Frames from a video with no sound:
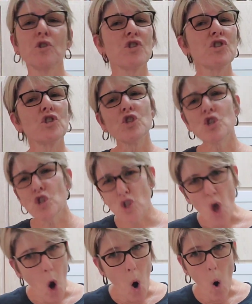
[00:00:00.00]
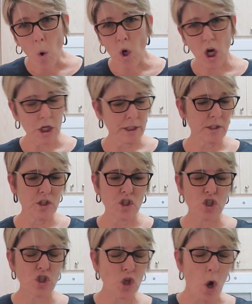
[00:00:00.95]
so good,
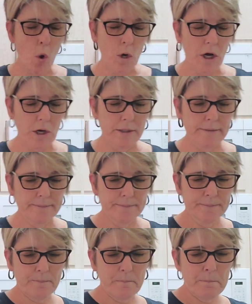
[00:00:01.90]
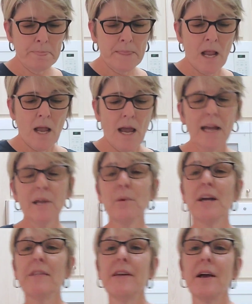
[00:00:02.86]
so good.
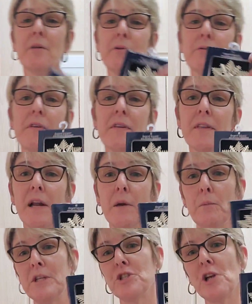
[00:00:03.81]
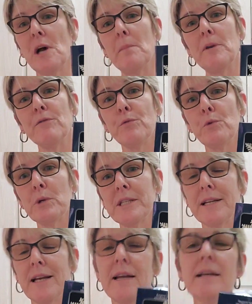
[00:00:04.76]
Anyway, the other thing that I went shopping for
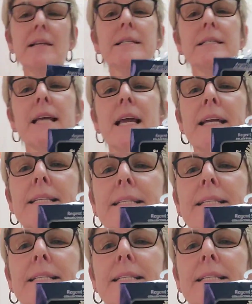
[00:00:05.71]
today is a